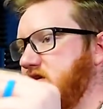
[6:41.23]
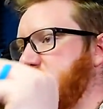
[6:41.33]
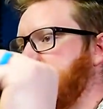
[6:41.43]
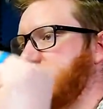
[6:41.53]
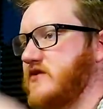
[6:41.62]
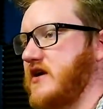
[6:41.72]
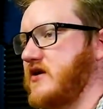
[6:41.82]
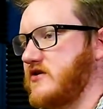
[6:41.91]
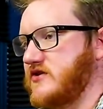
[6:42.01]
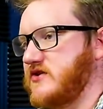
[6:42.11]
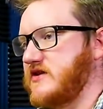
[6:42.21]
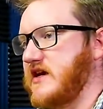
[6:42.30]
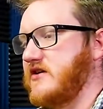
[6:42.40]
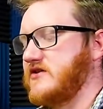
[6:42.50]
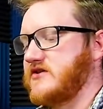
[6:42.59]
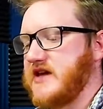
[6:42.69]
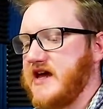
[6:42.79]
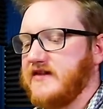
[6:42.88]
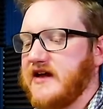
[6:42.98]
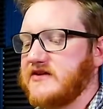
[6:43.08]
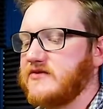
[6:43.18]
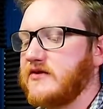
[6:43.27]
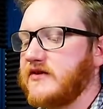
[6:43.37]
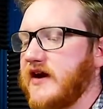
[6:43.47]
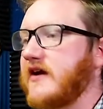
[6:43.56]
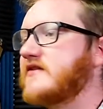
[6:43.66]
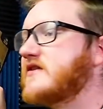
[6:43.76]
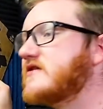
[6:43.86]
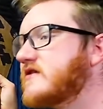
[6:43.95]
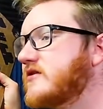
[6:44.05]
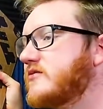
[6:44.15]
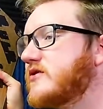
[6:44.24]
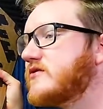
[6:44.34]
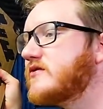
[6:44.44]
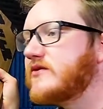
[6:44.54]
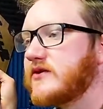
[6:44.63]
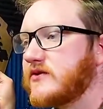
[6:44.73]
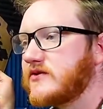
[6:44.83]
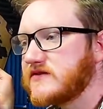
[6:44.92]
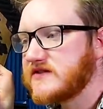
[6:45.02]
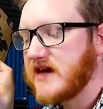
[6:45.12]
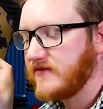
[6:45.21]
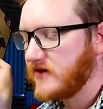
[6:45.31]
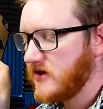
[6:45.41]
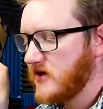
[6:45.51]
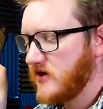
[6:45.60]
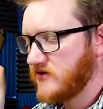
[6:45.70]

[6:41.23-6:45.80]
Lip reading: so there's that last one there. See this little musical dude and stuff.